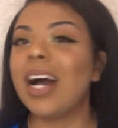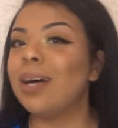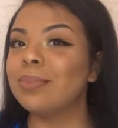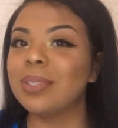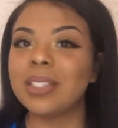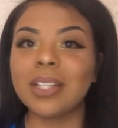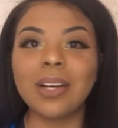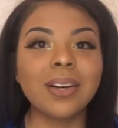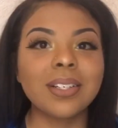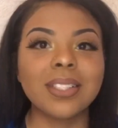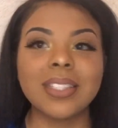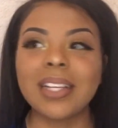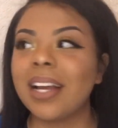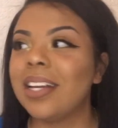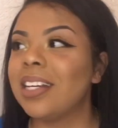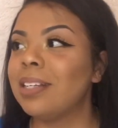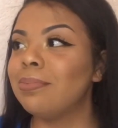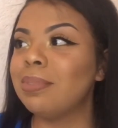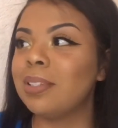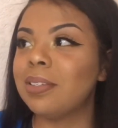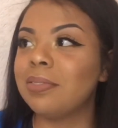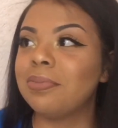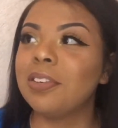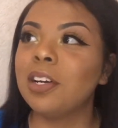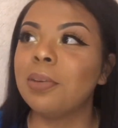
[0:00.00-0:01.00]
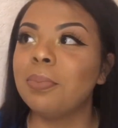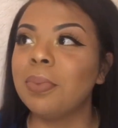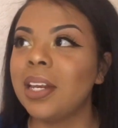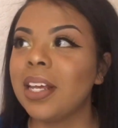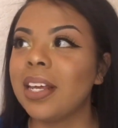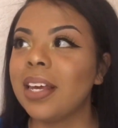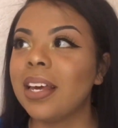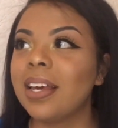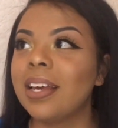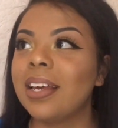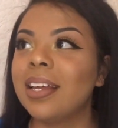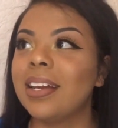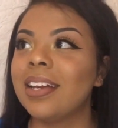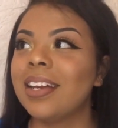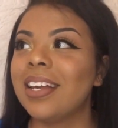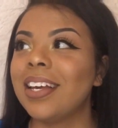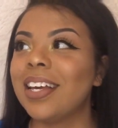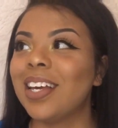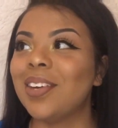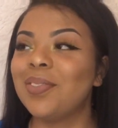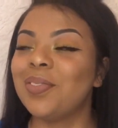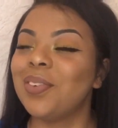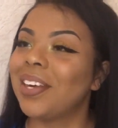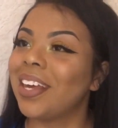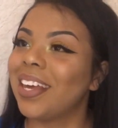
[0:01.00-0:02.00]
I'm so excited to be filming again,
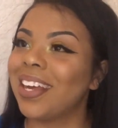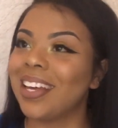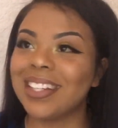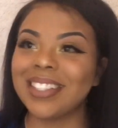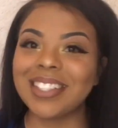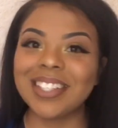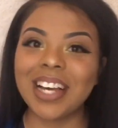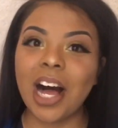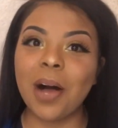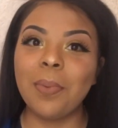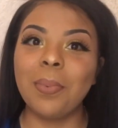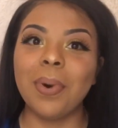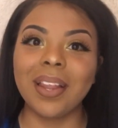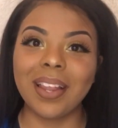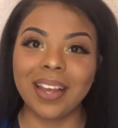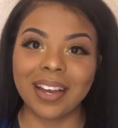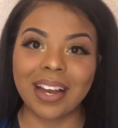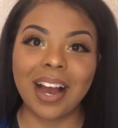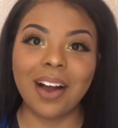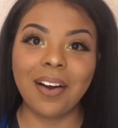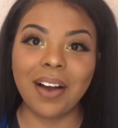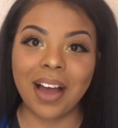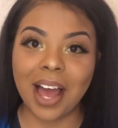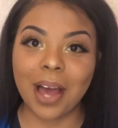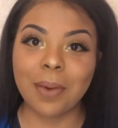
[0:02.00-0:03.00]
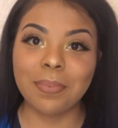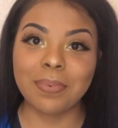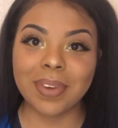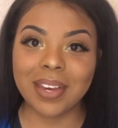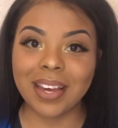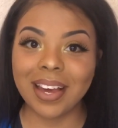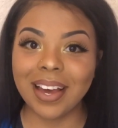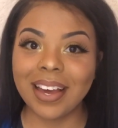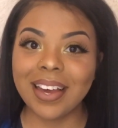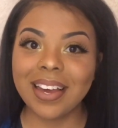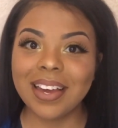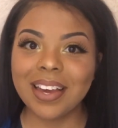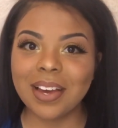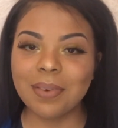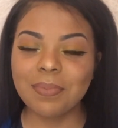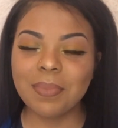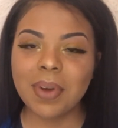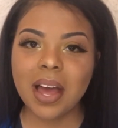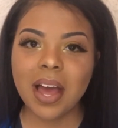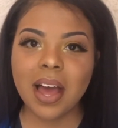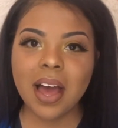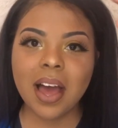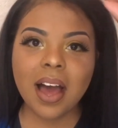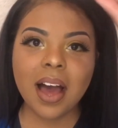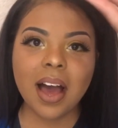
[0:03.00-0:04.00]
if you can't tell by like how happy I am.
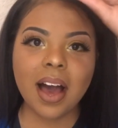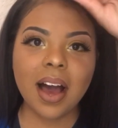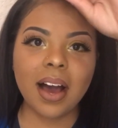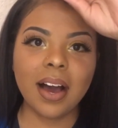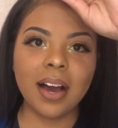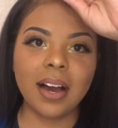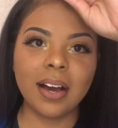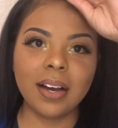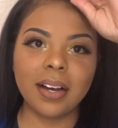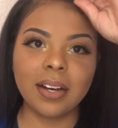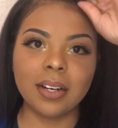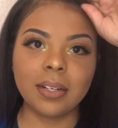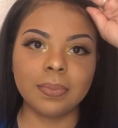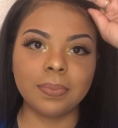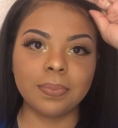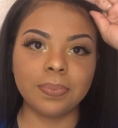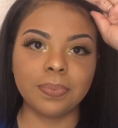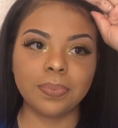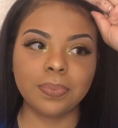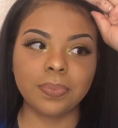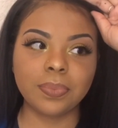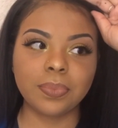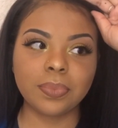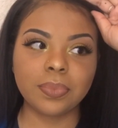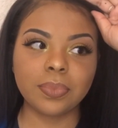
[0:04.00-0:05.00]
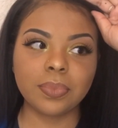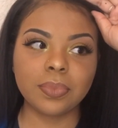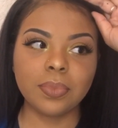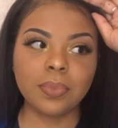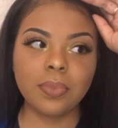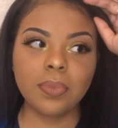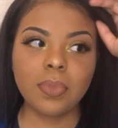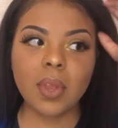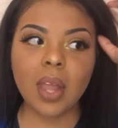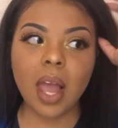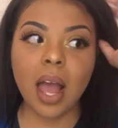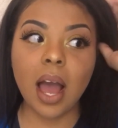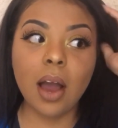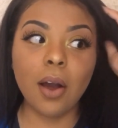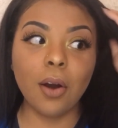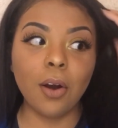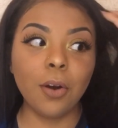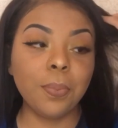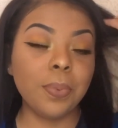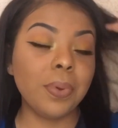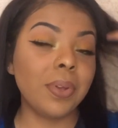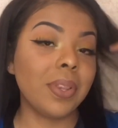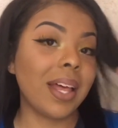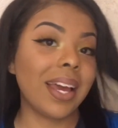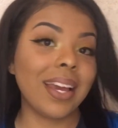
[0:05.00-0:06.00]
I
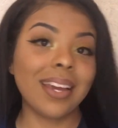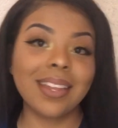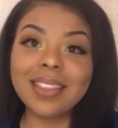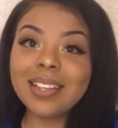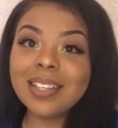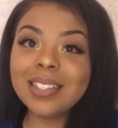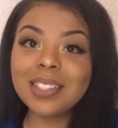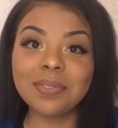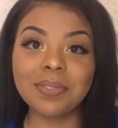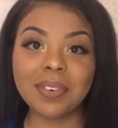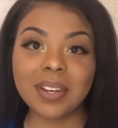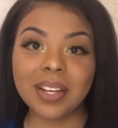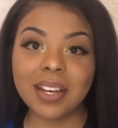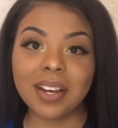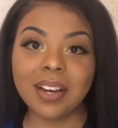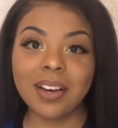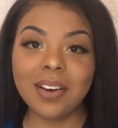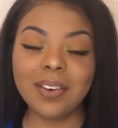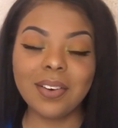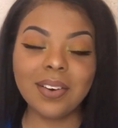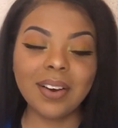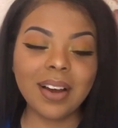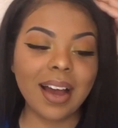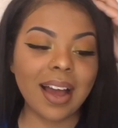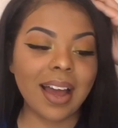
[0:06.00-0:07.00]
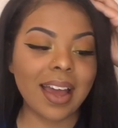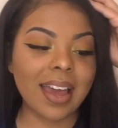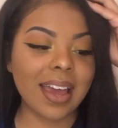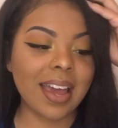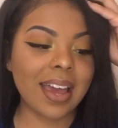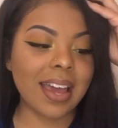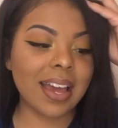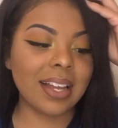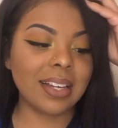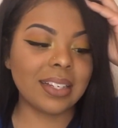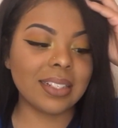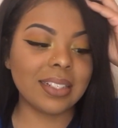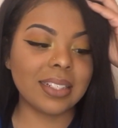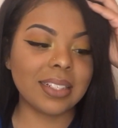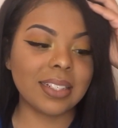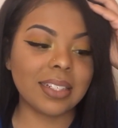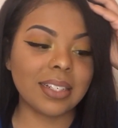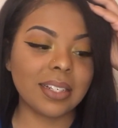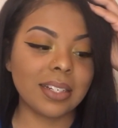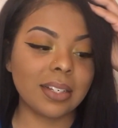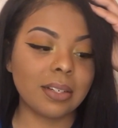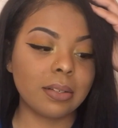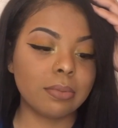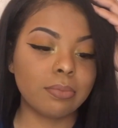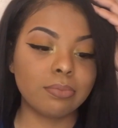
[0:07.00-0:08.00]
hope you like this video, and
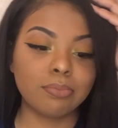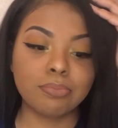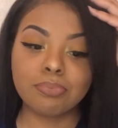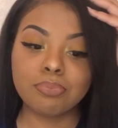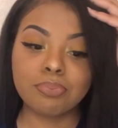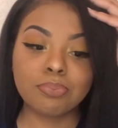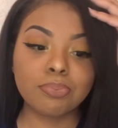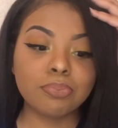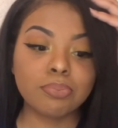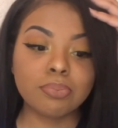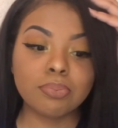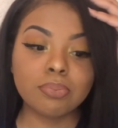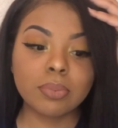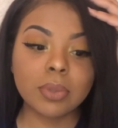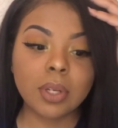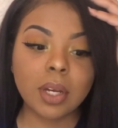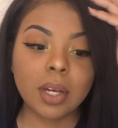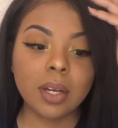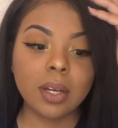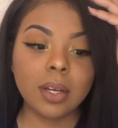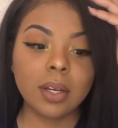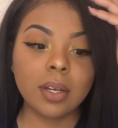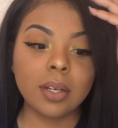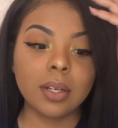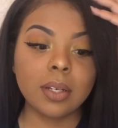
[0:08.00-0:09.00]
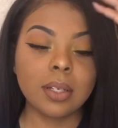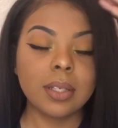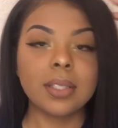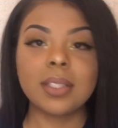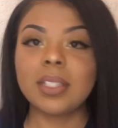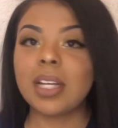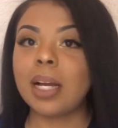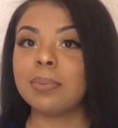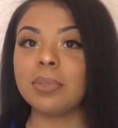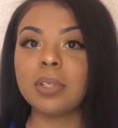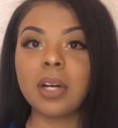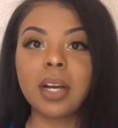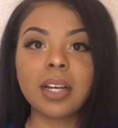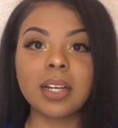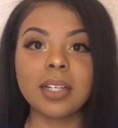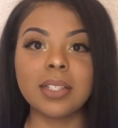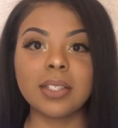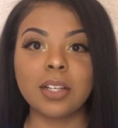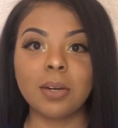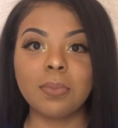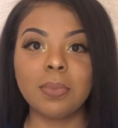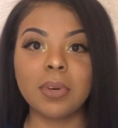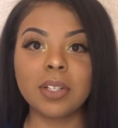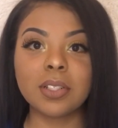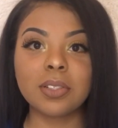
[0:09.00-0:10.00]
stop talking
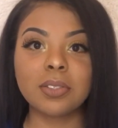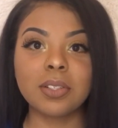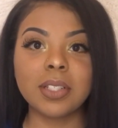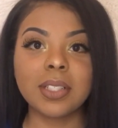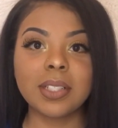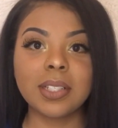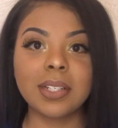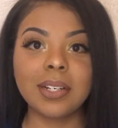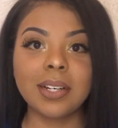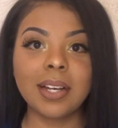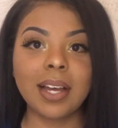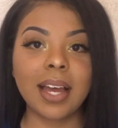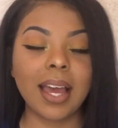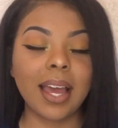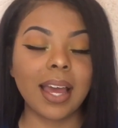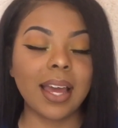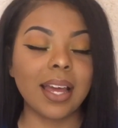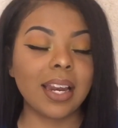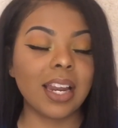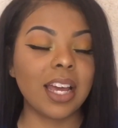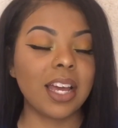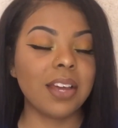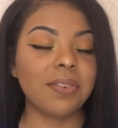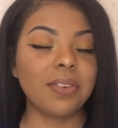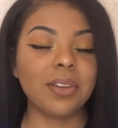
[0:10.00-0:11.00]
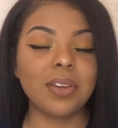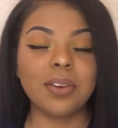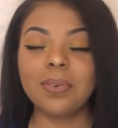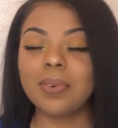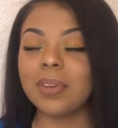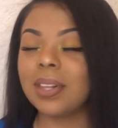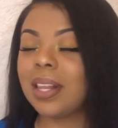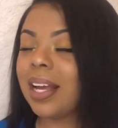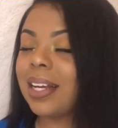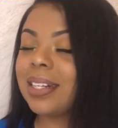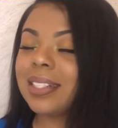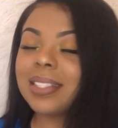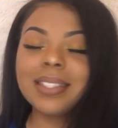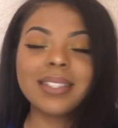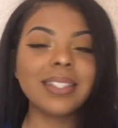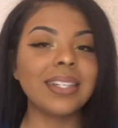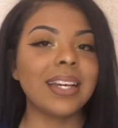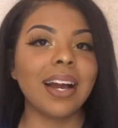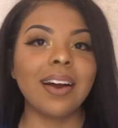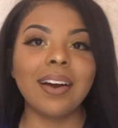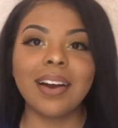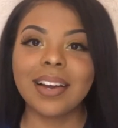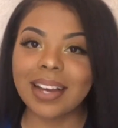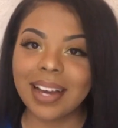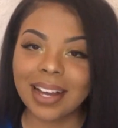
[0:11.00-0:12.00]
so much, Crystal. And if you would like to see
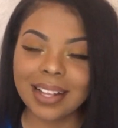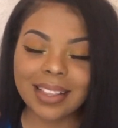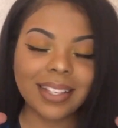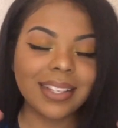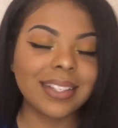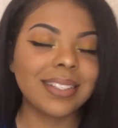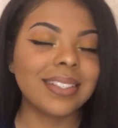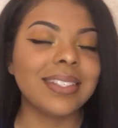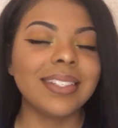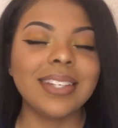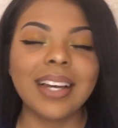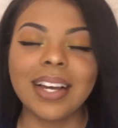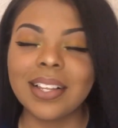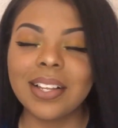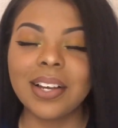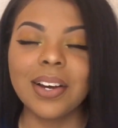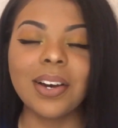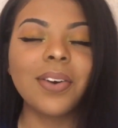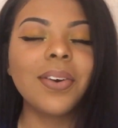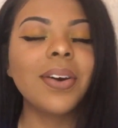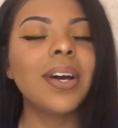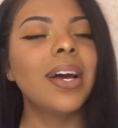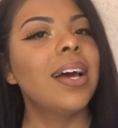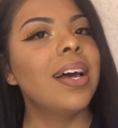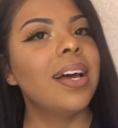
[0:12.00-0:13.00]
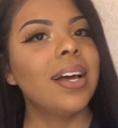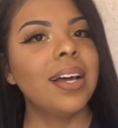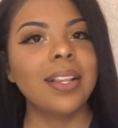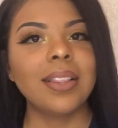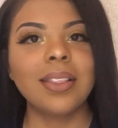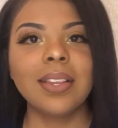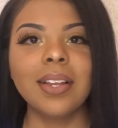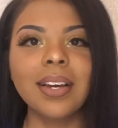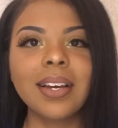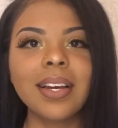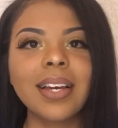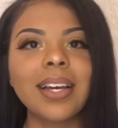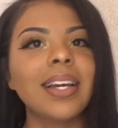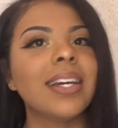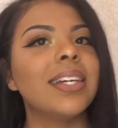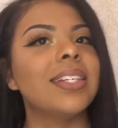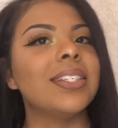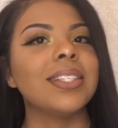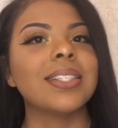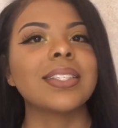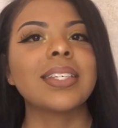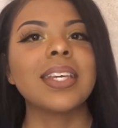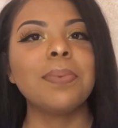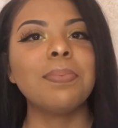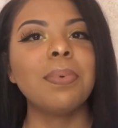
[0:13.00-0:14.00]
how I got this yellow look,
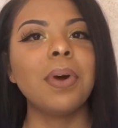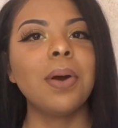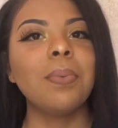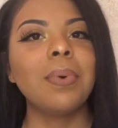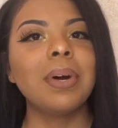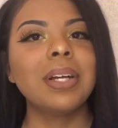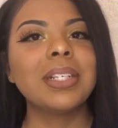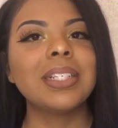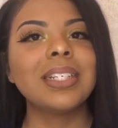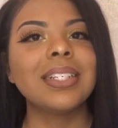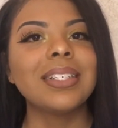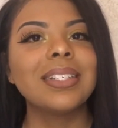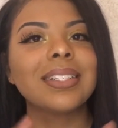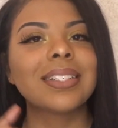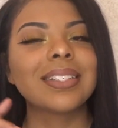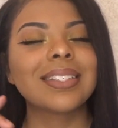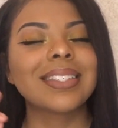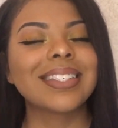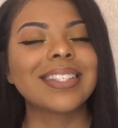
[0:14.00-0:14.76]
just keep on watching.